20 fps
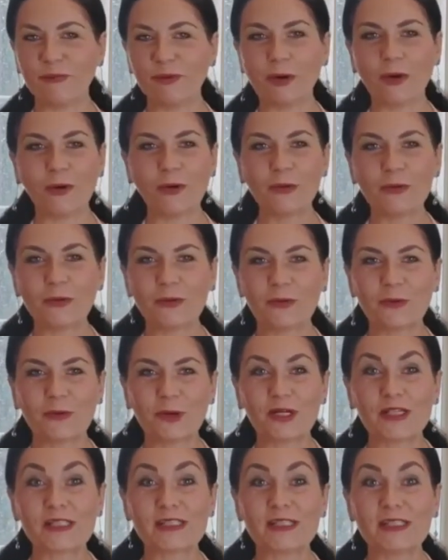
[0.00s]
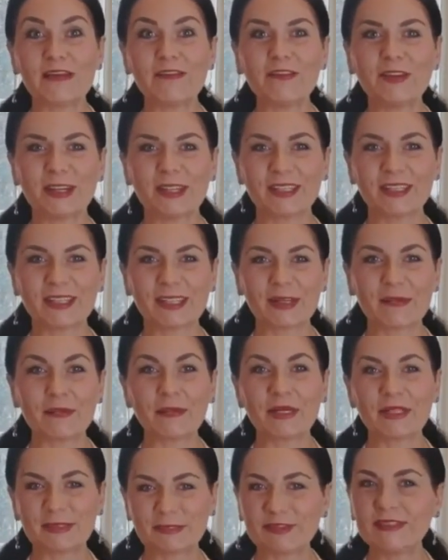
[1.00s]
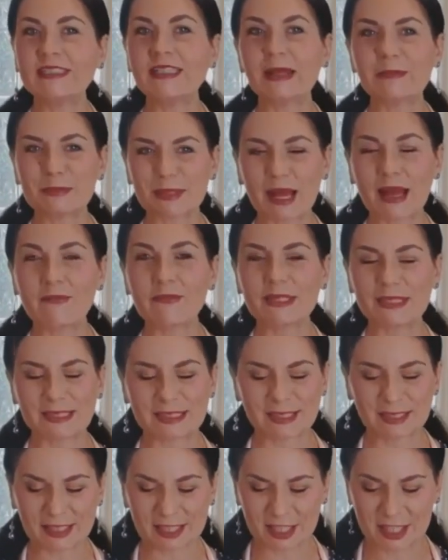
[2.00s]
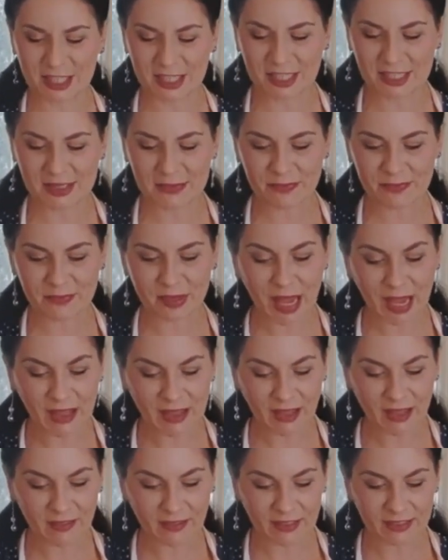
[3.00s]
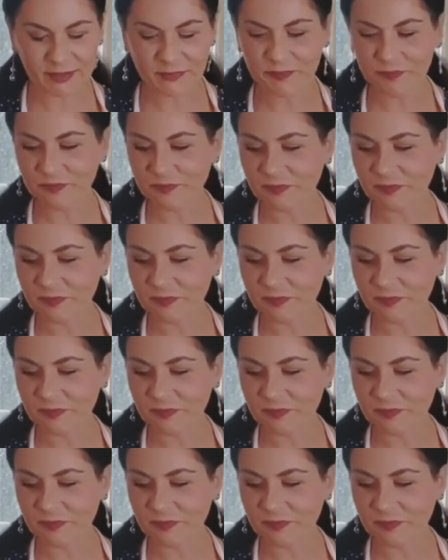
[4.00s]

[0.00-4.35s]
all works differently, but same time it's delicious. I love it.